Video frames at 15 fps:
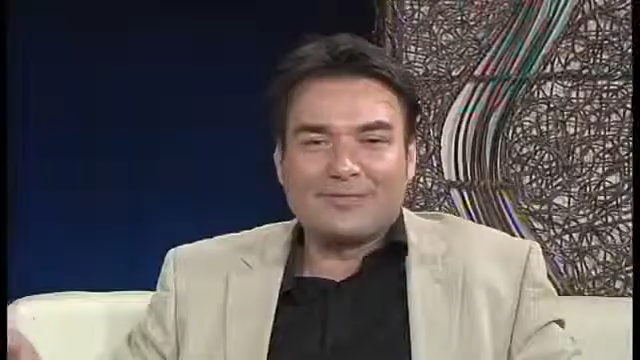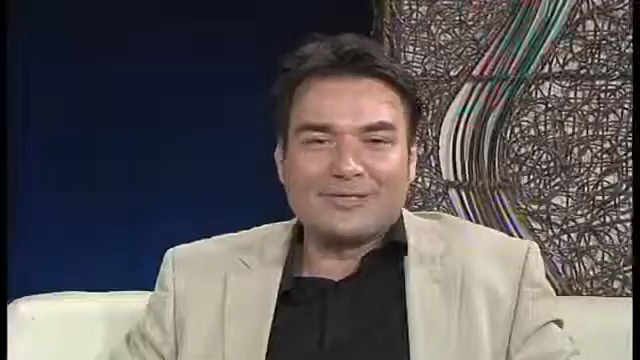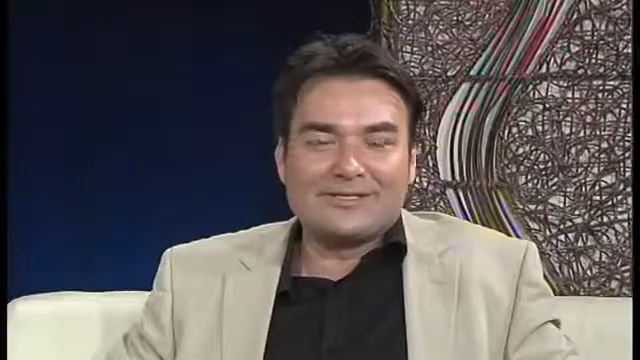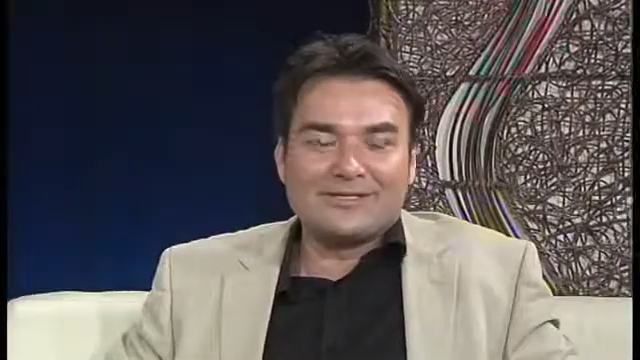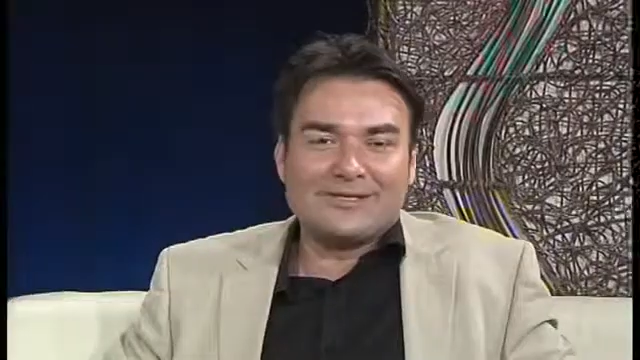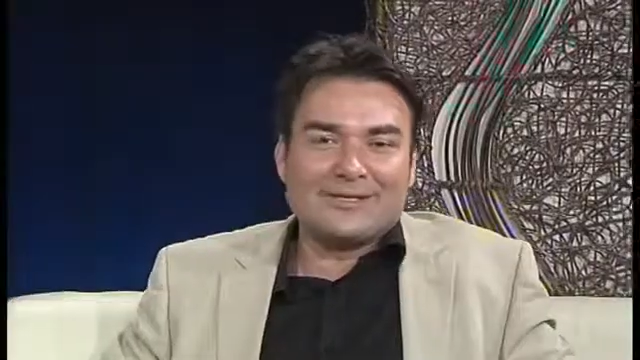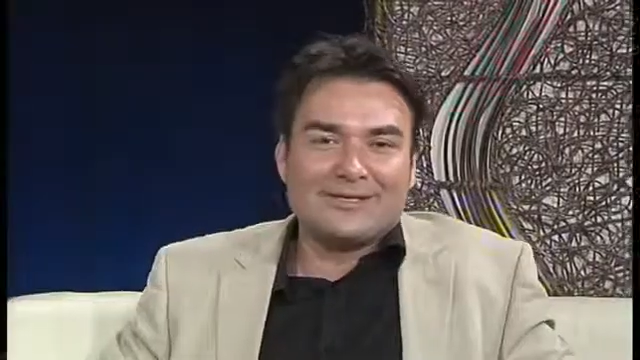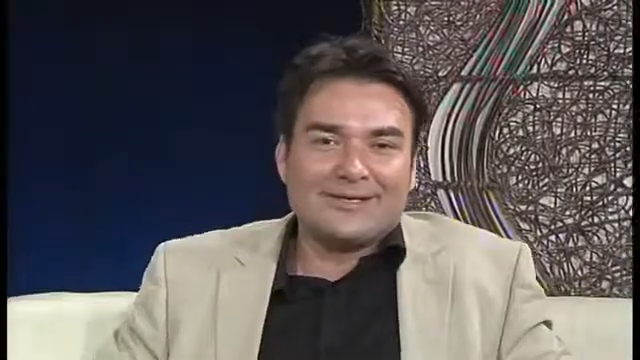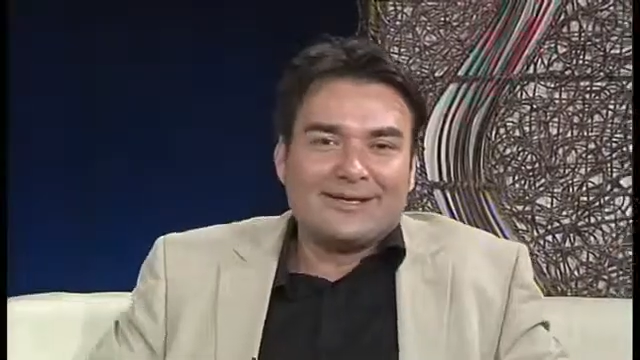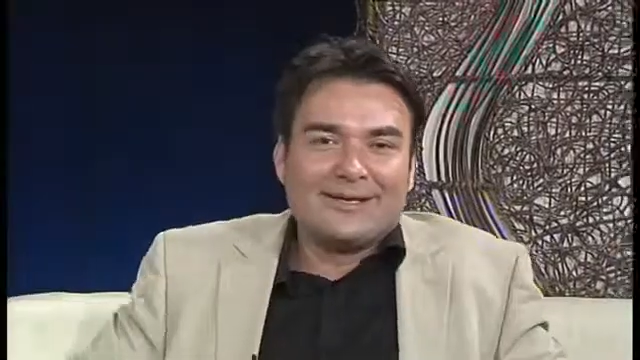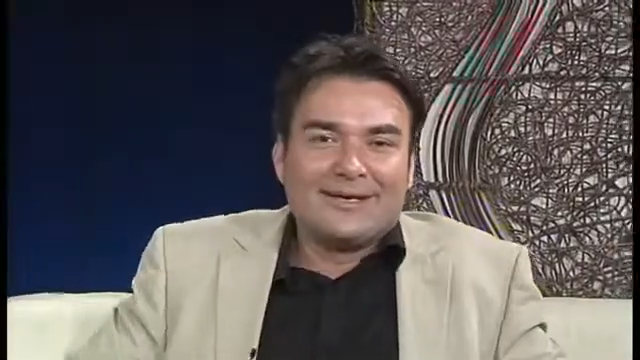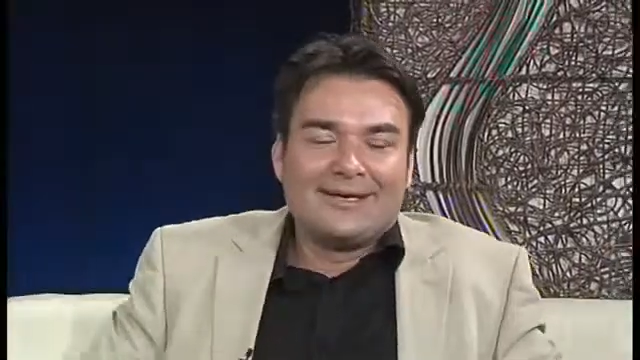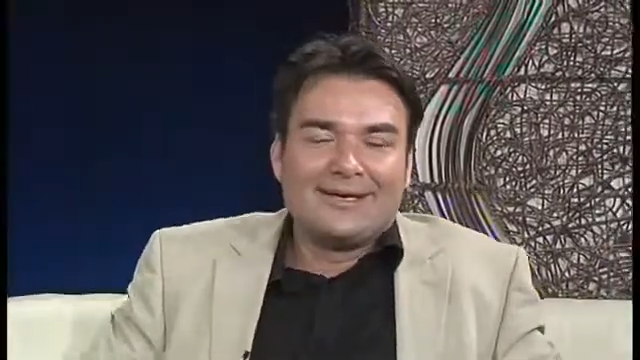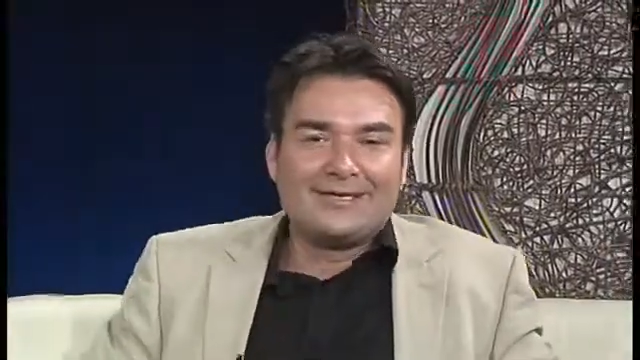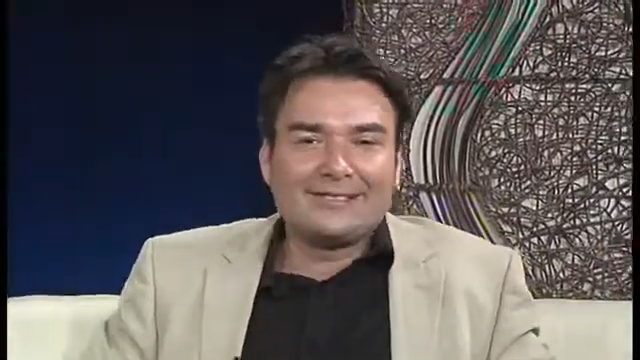but
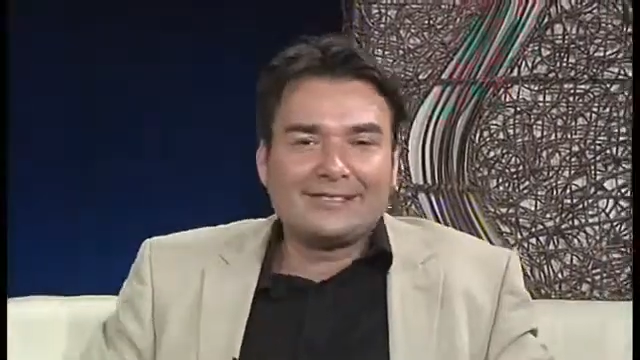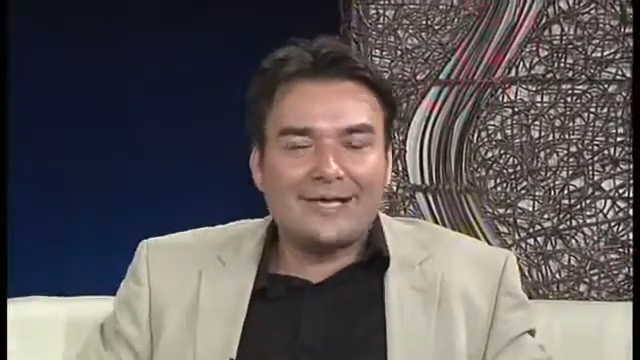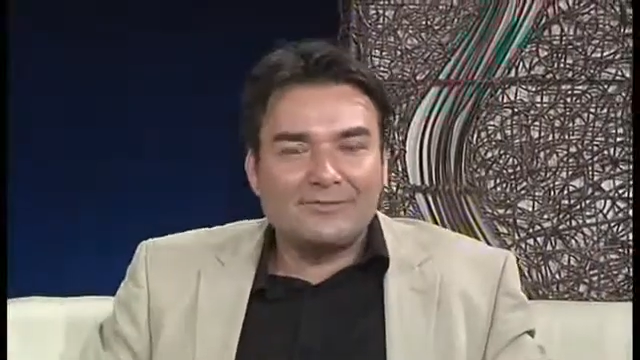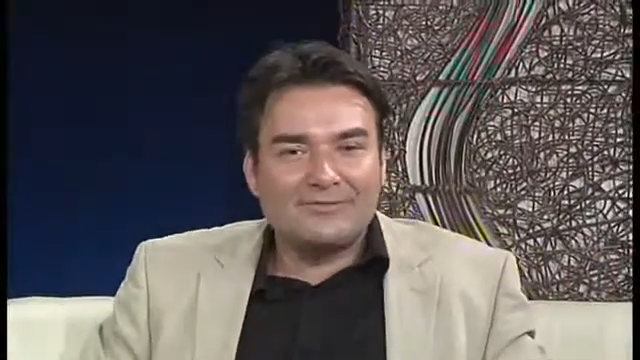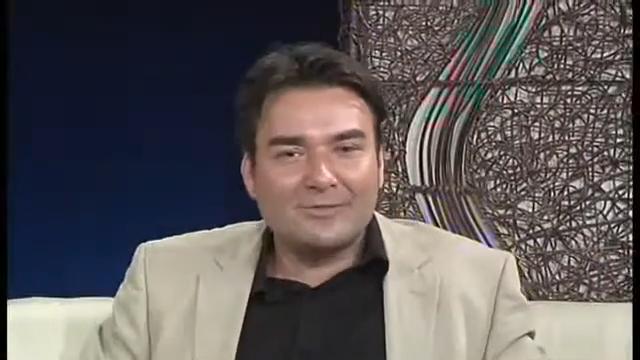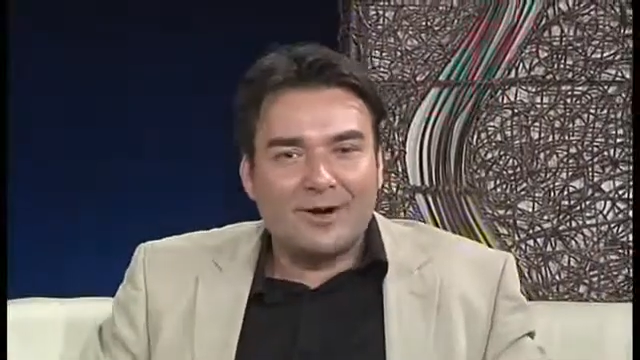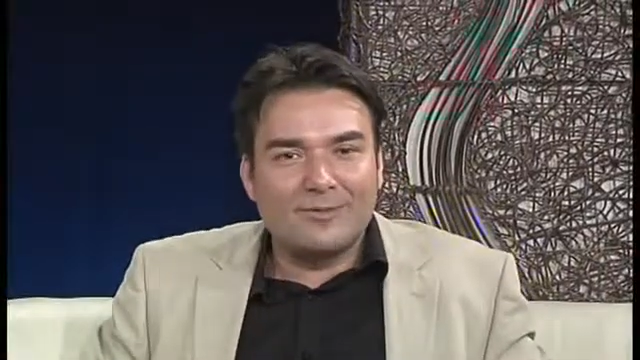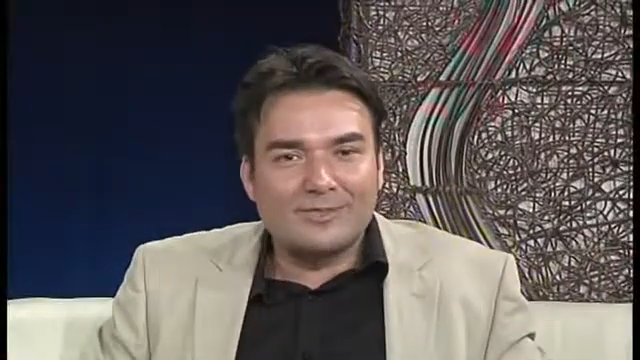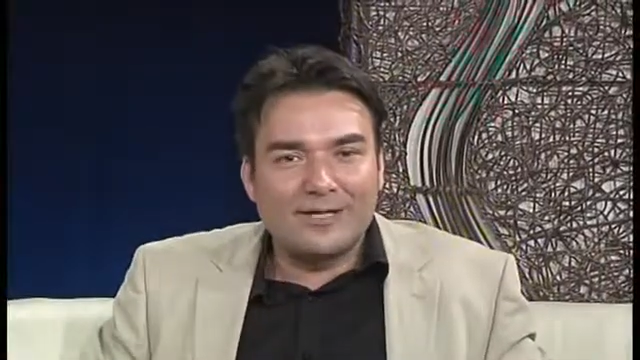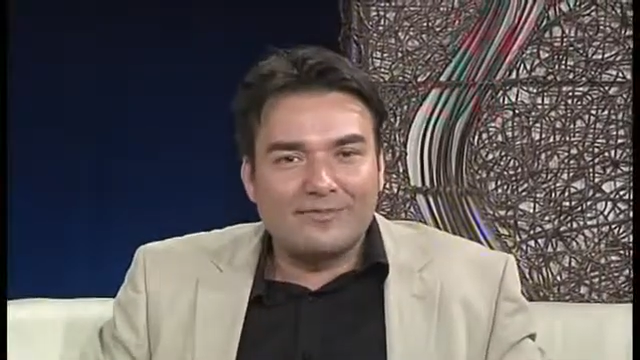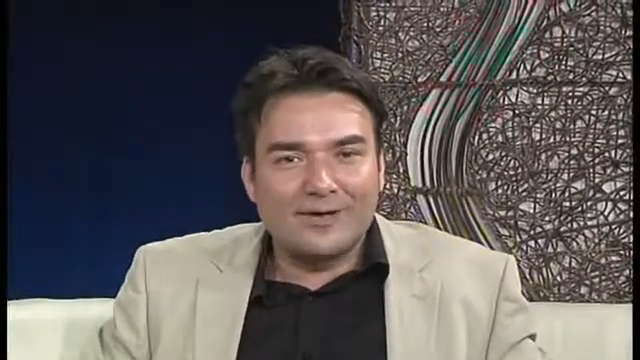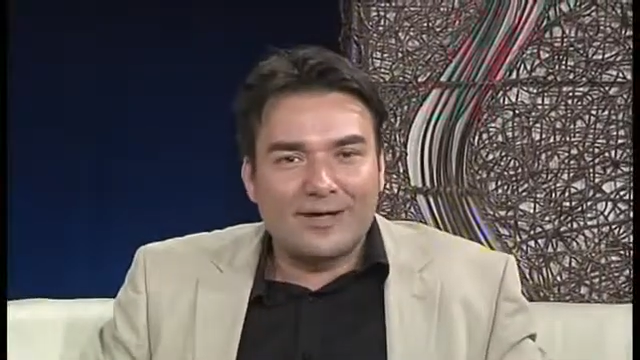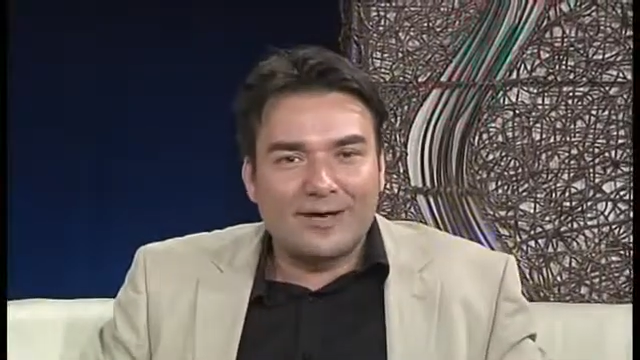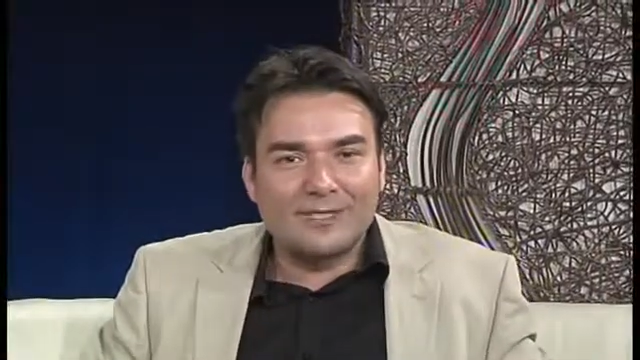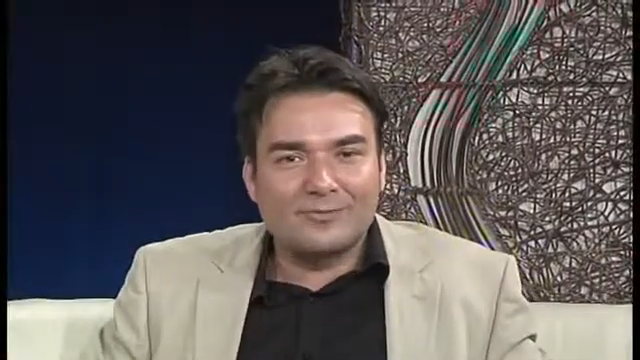it's Tough Times Never
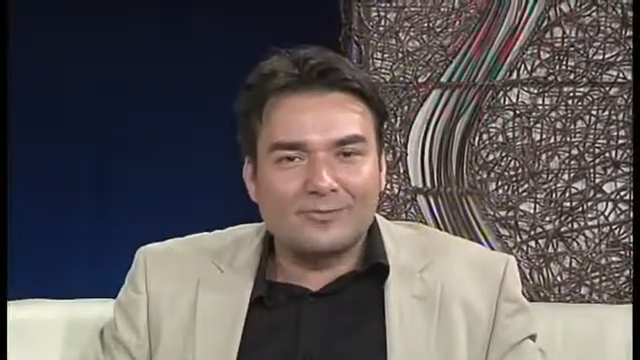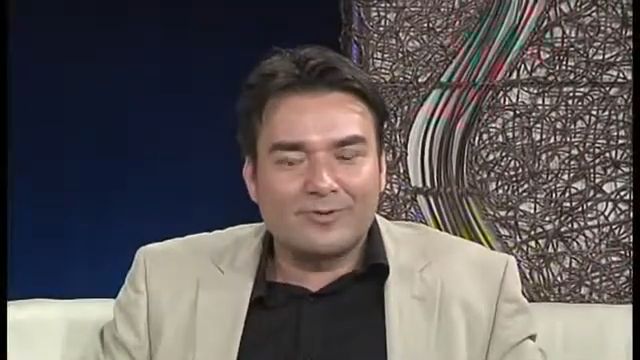Last